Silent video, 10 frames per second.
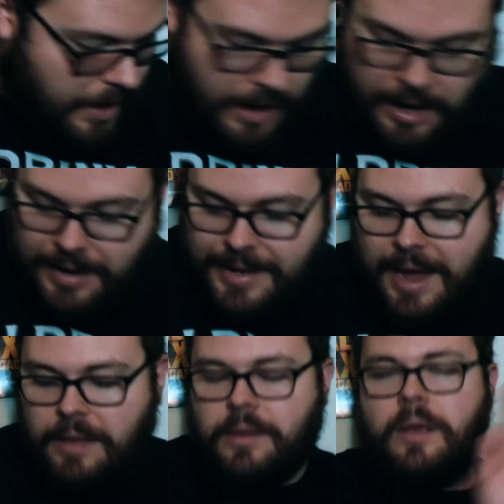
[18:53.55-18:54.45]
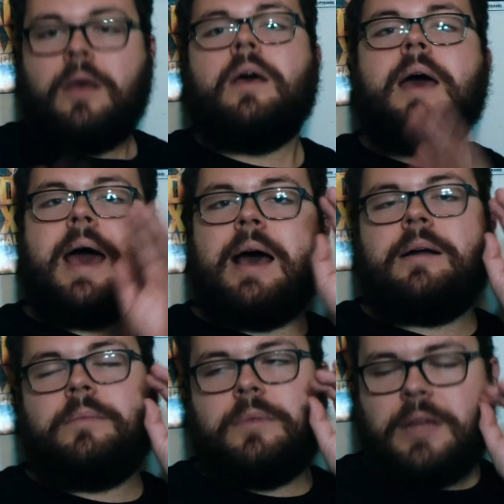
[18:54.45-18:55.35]
Again,
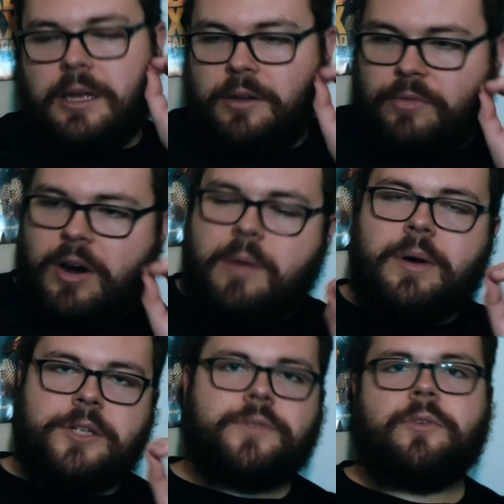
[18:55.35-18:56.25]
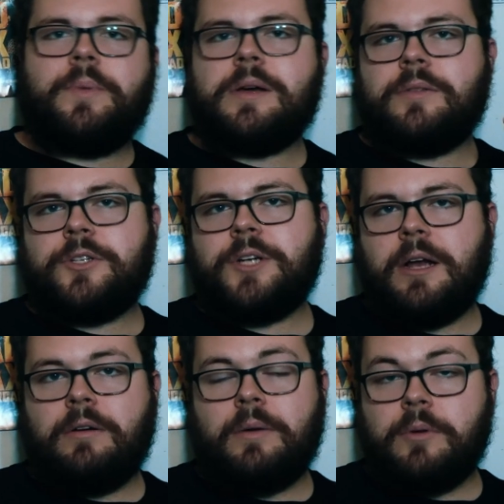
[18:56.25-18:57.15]
Adam, thank you very much for being on the
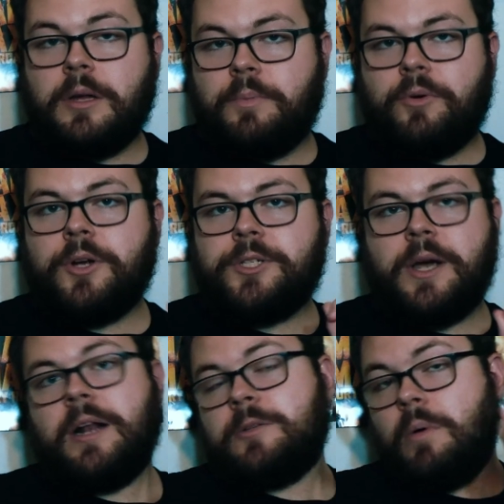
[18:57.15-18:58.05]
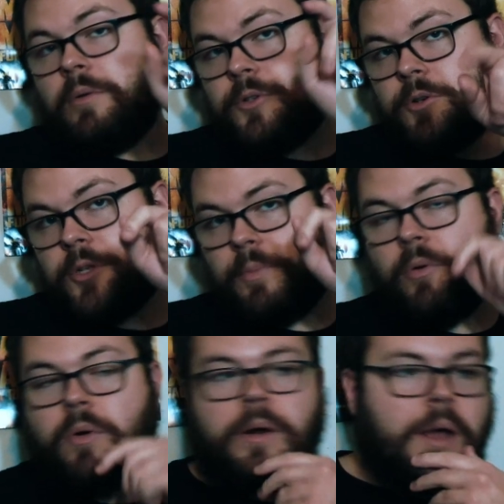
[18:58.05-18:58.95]
channel. I really appreciate it, as well as your
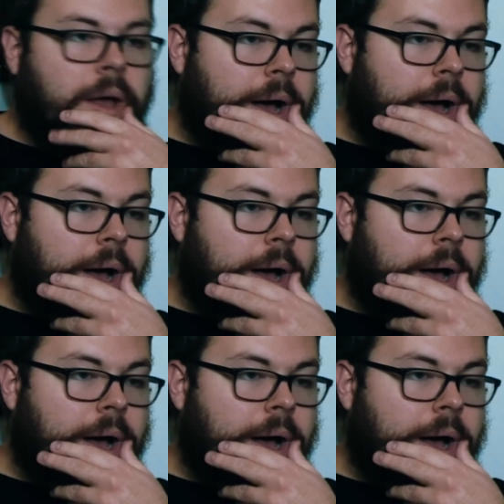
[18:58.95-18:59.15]
support.